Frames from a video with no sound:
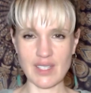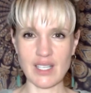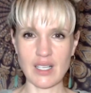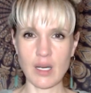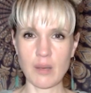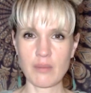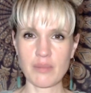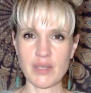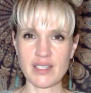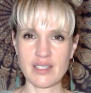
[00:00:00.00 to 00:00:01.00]

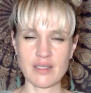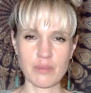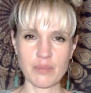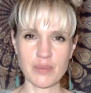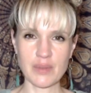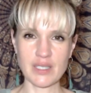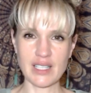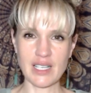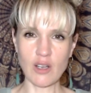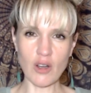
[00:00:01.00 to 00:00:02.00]
But
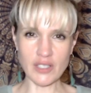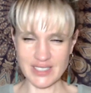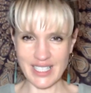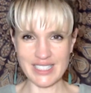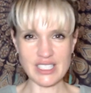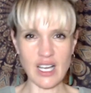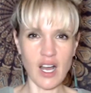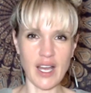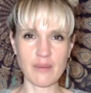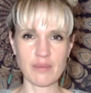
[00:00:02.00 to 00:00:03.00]
they're lost in
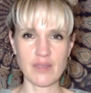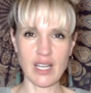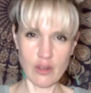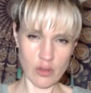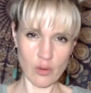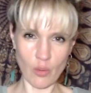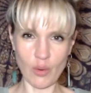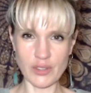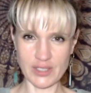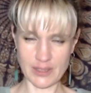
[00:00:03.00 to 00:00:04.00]
time, in
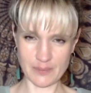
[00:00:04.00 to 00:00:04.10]
thoughts.